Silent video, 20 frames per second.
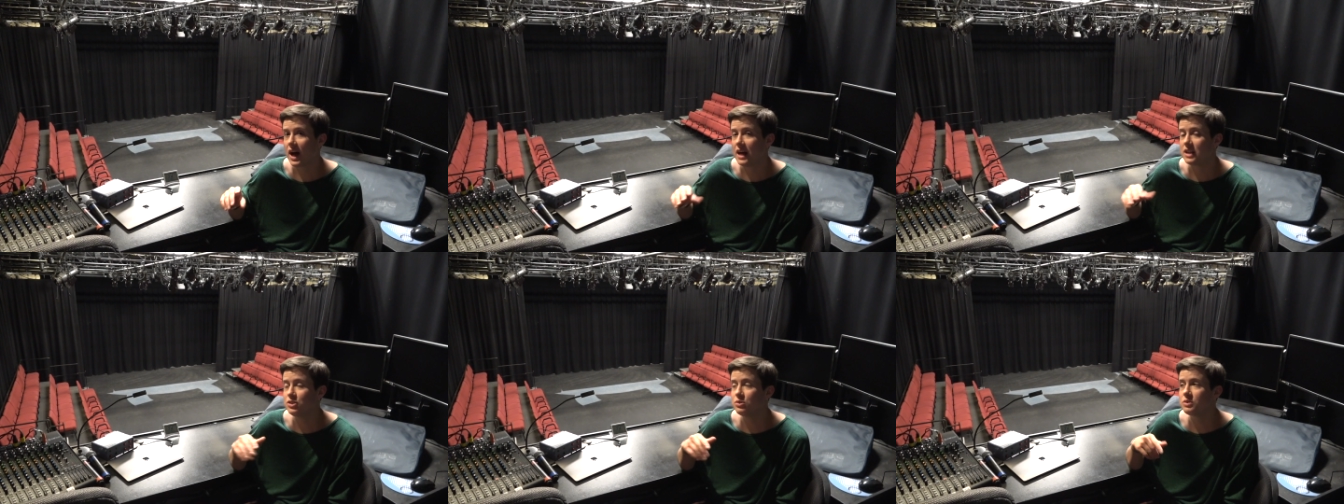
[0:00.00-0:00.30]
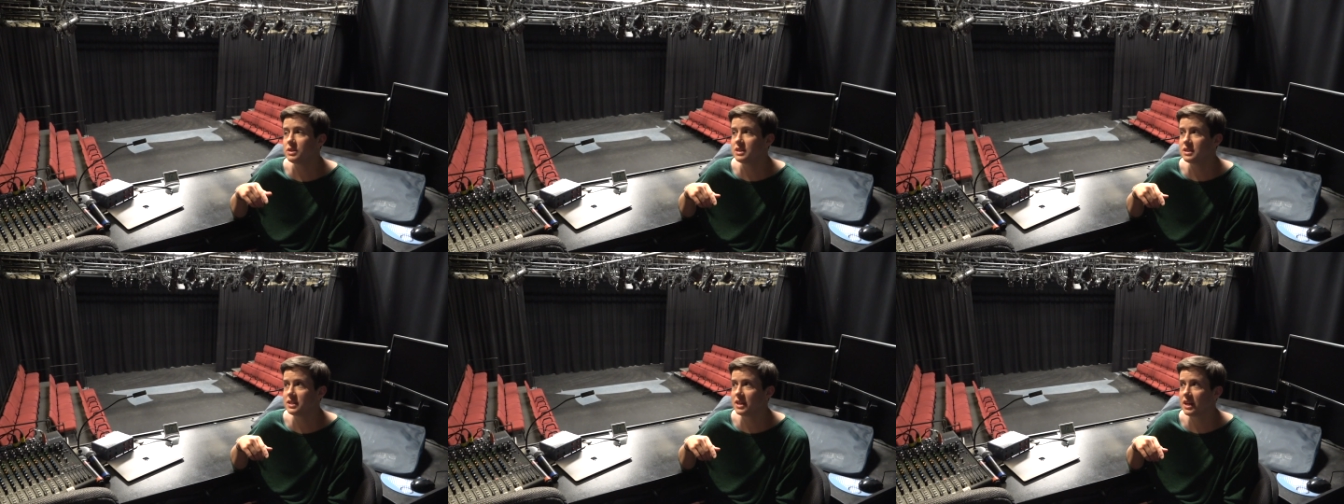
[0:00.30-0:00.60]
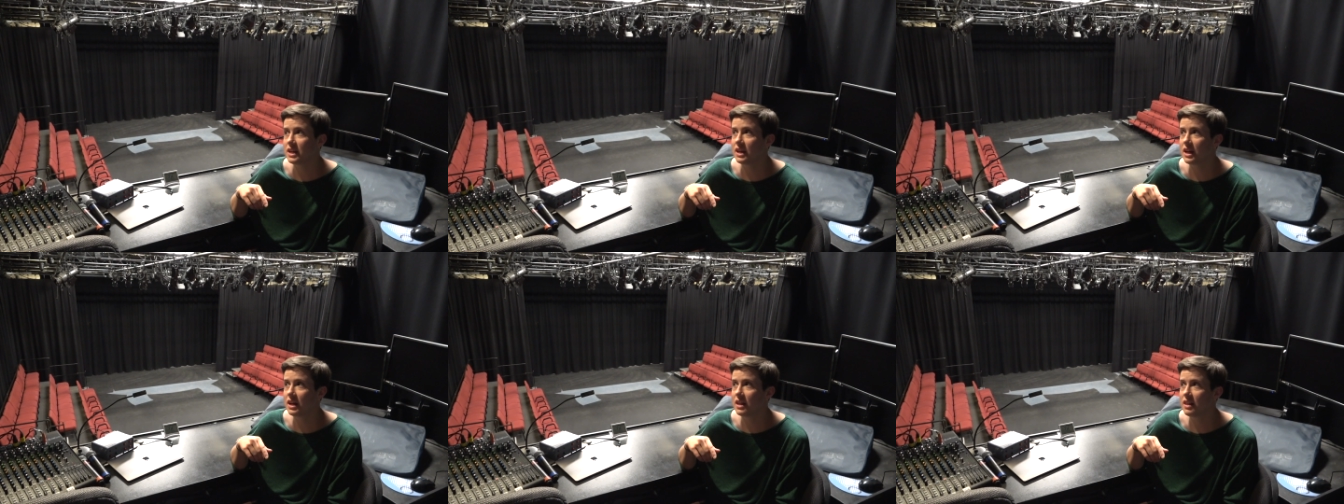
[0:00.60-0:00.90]
I do want to
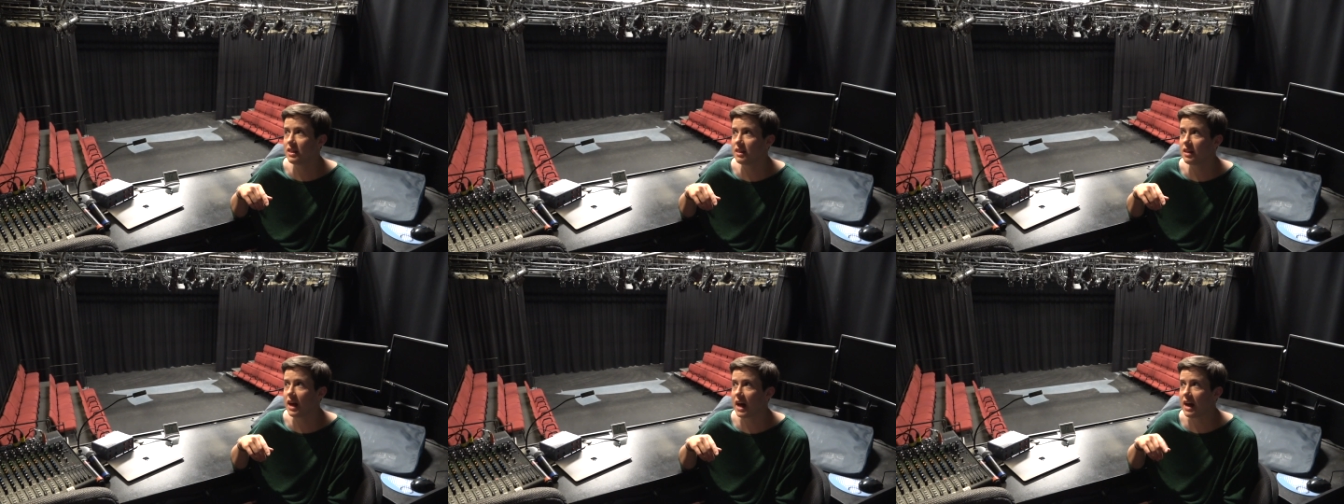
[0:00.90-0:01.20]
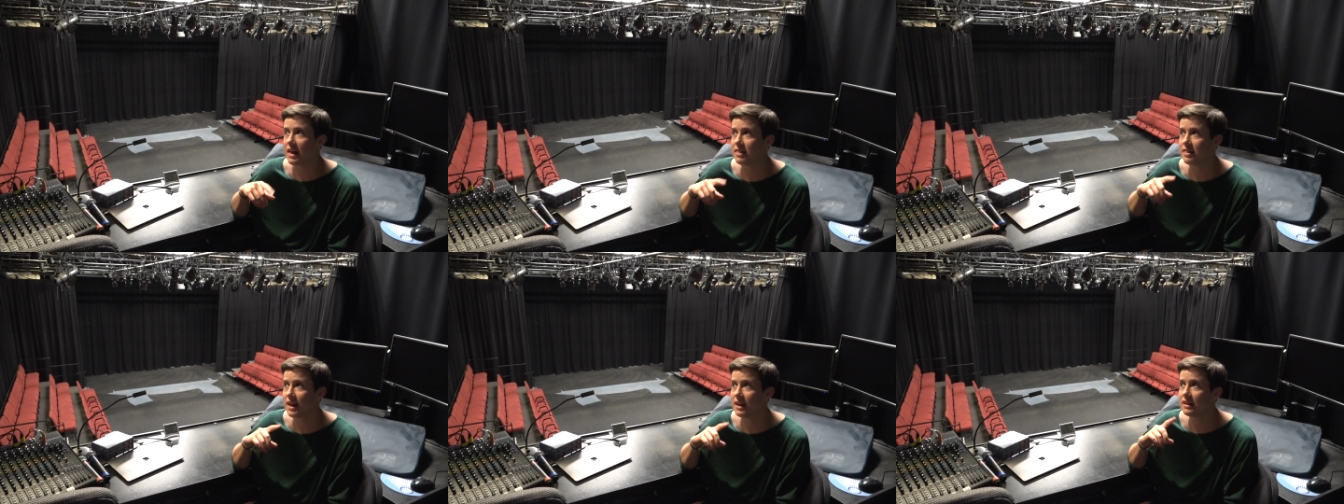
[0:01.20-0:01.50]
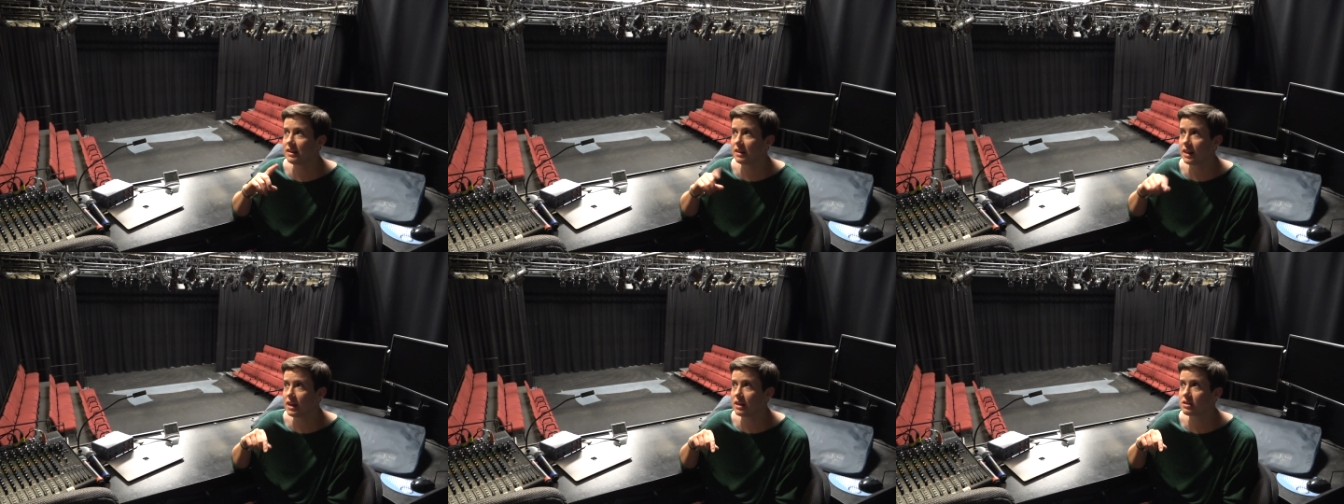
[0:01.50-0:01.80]
say I
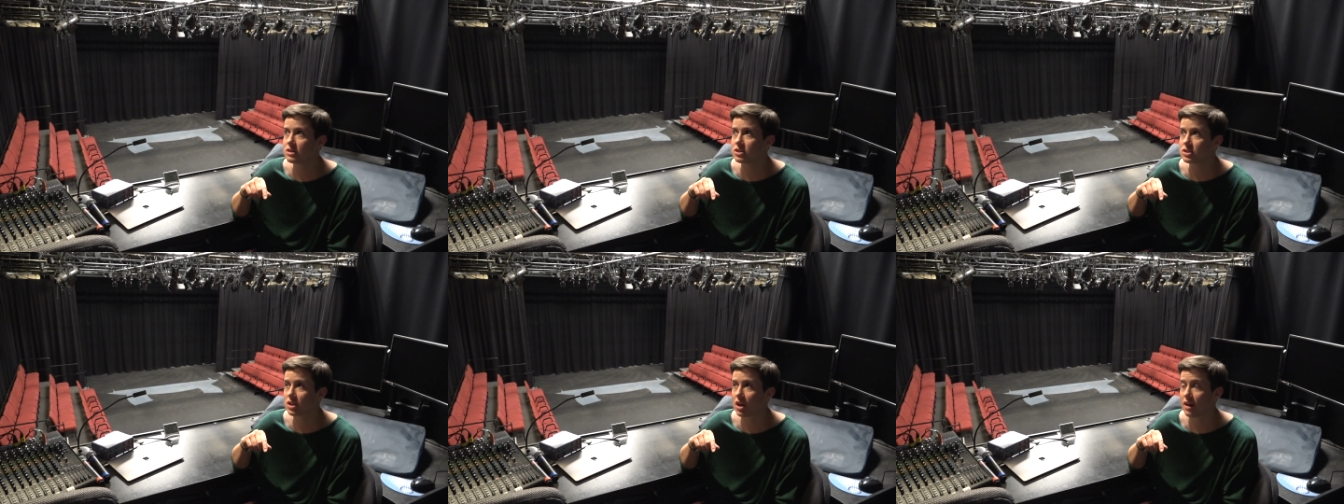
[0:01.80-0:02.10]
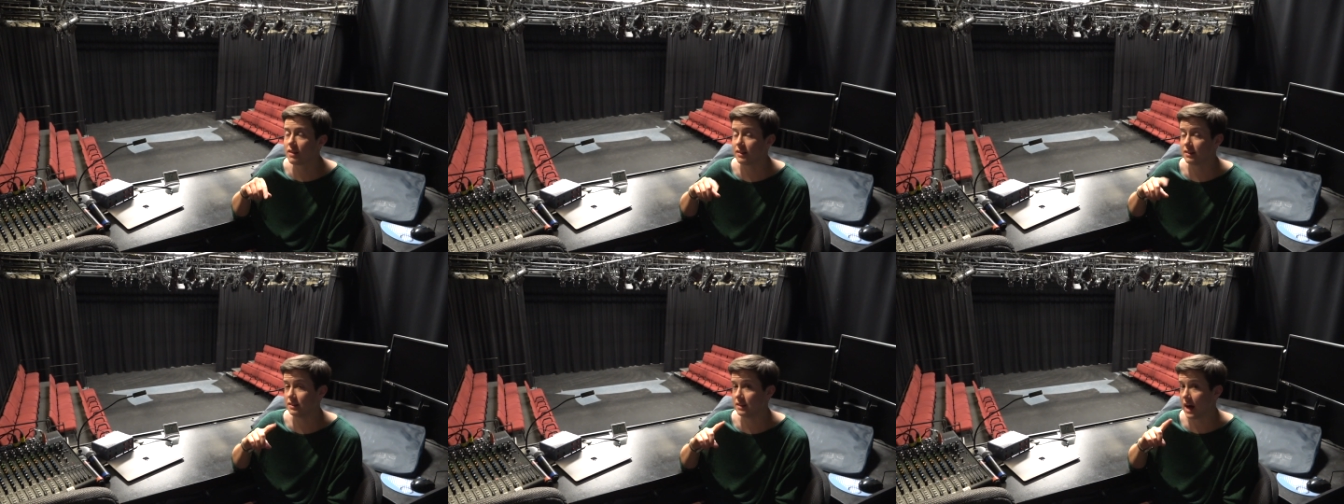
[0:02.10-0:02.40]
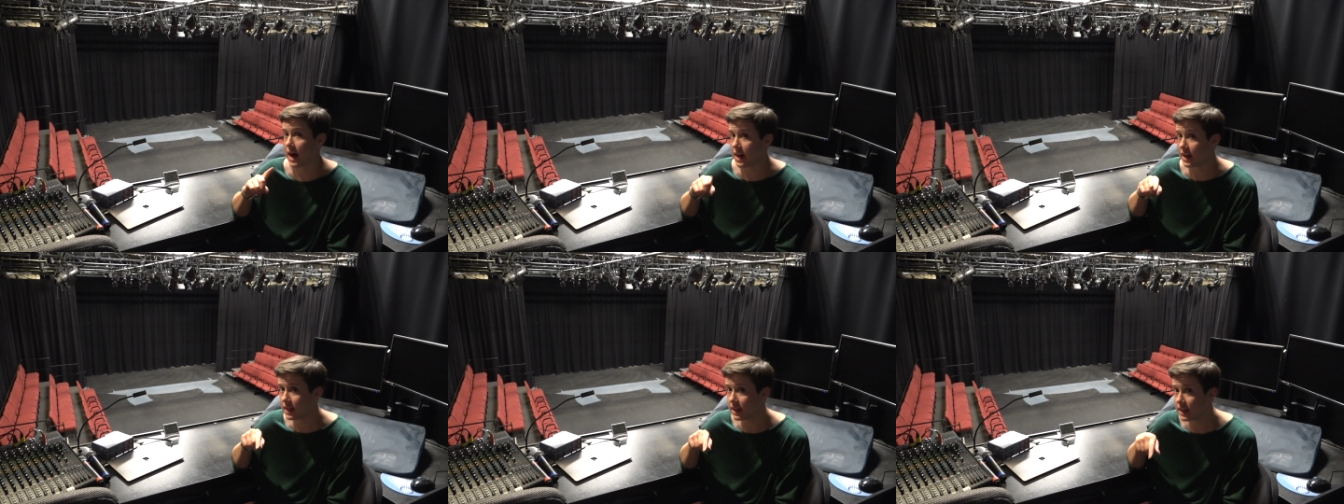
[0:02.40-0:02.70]
then later saw The
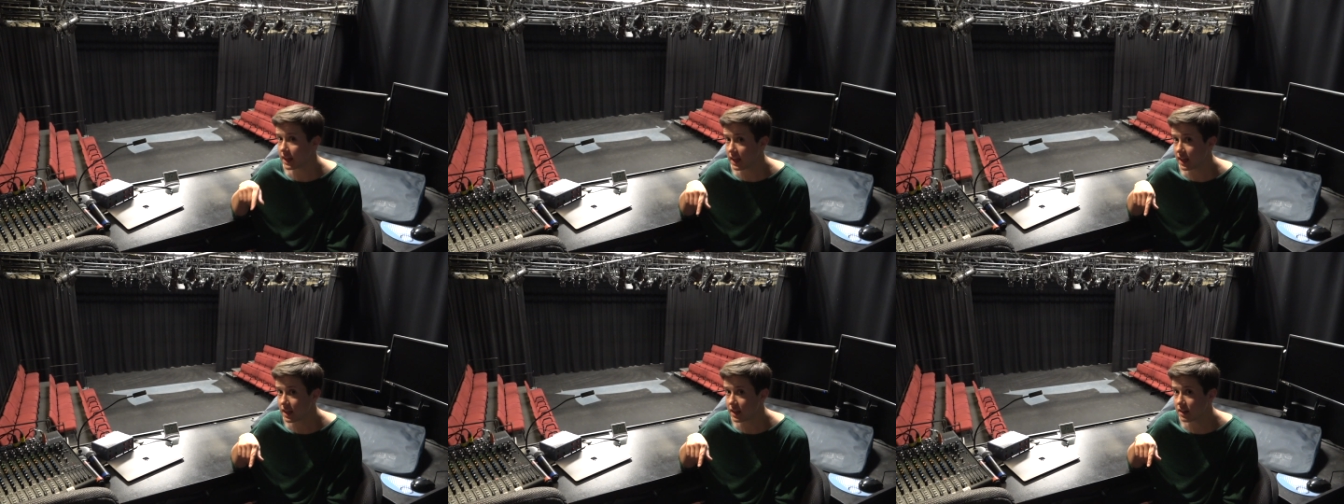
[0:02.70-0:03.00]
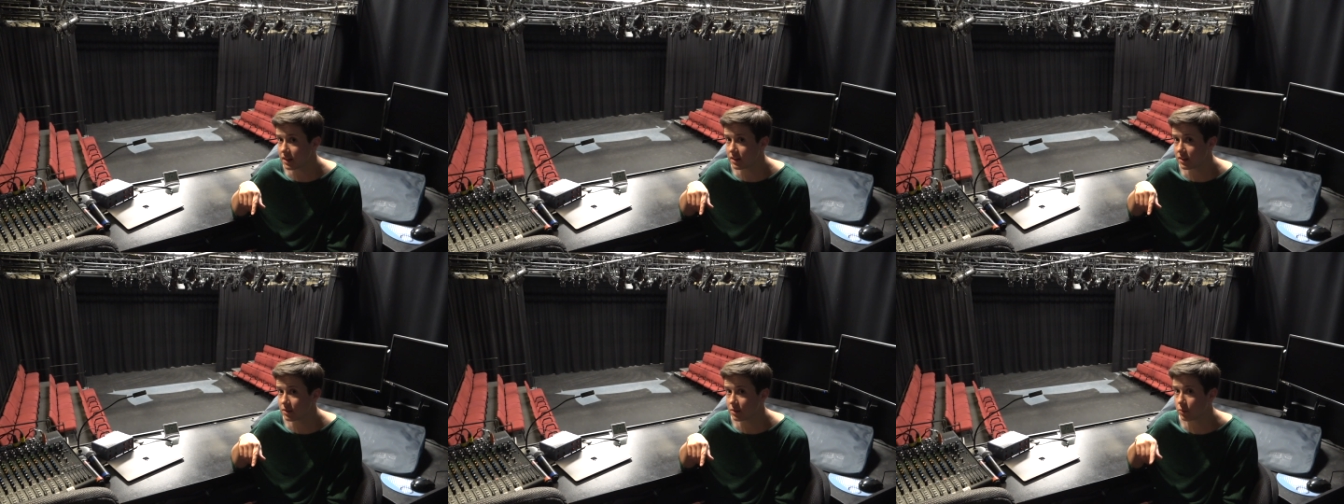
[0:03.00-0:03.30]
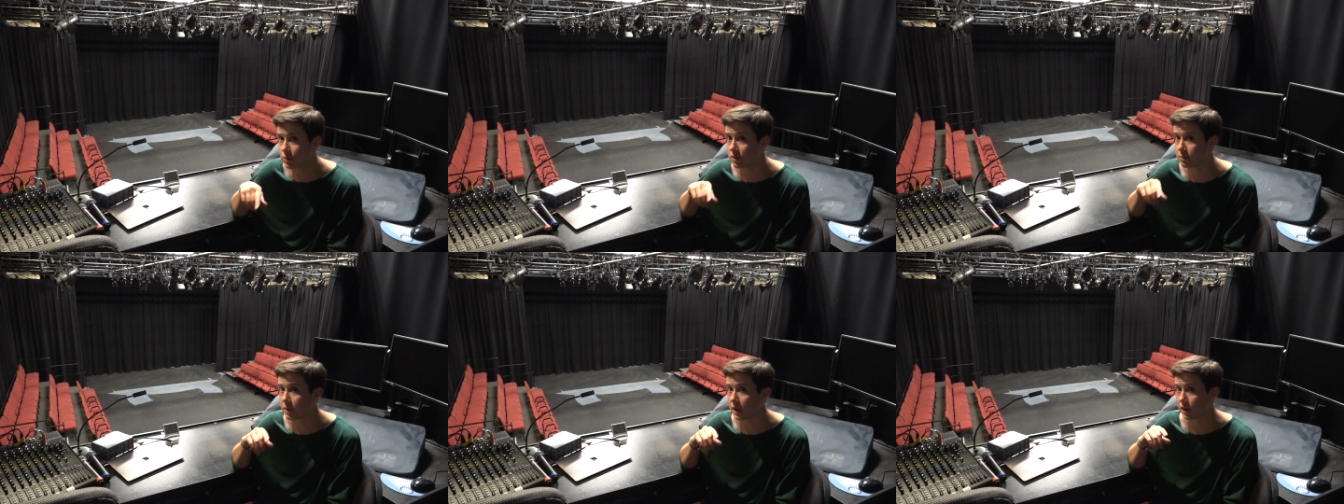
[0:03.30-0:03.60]
Lion King
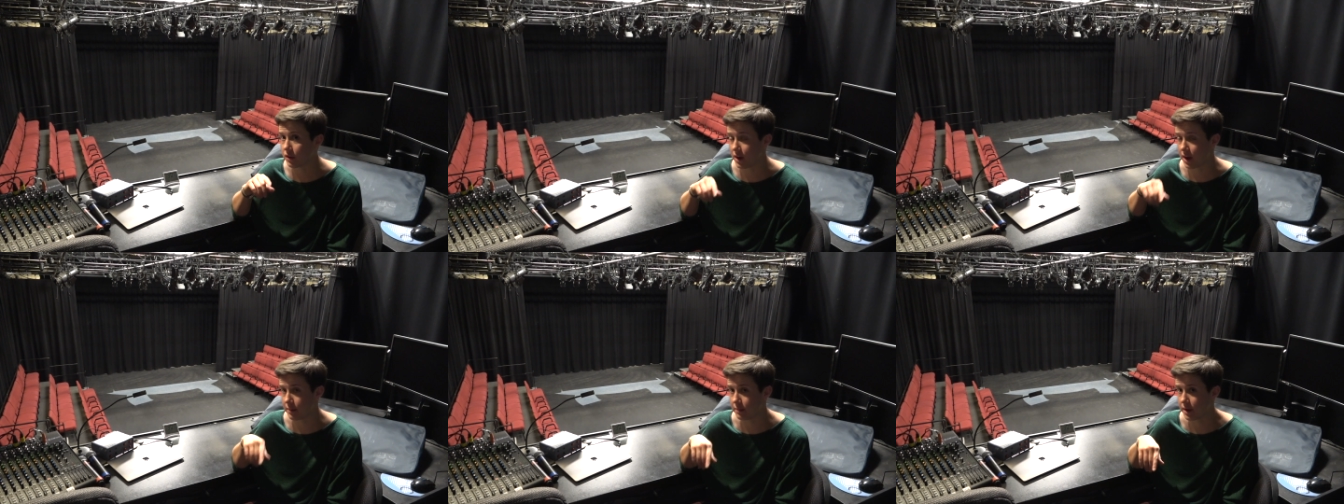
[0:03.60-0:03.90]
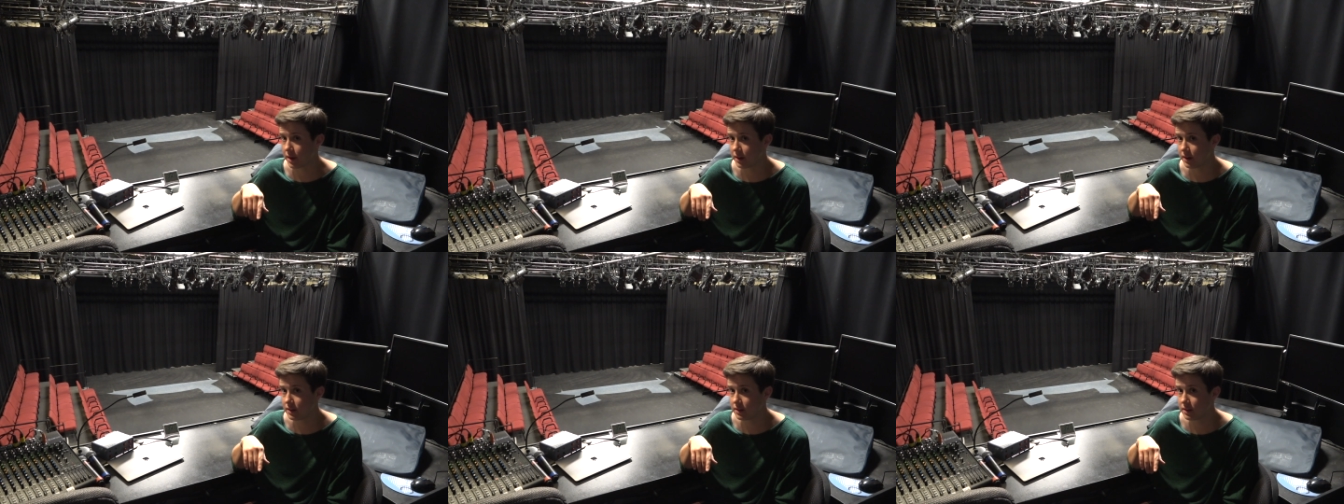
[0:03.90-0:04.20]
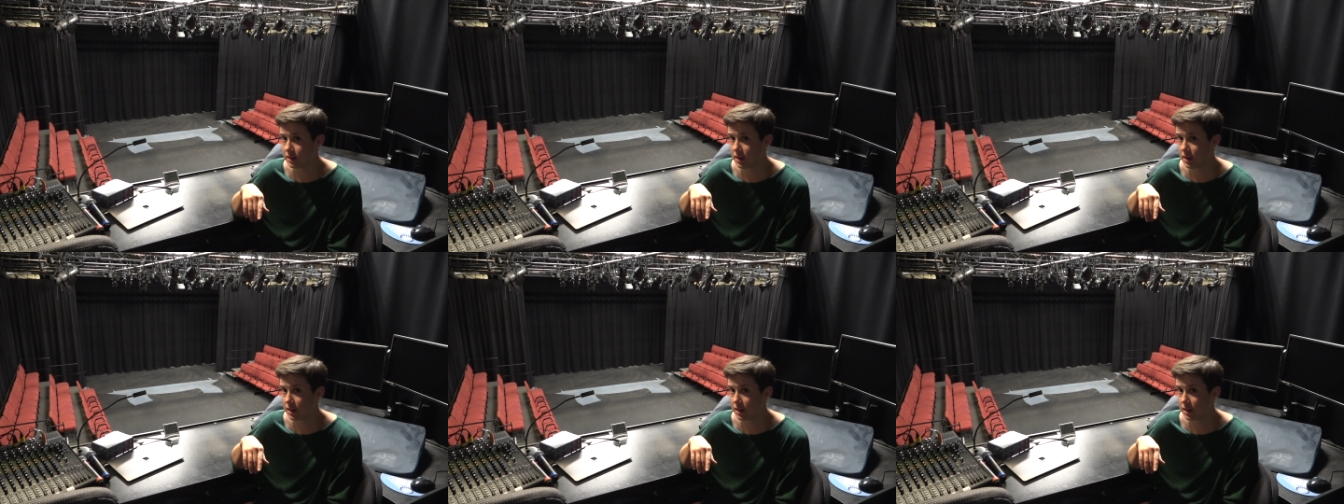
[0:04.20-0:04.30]
with my grandma,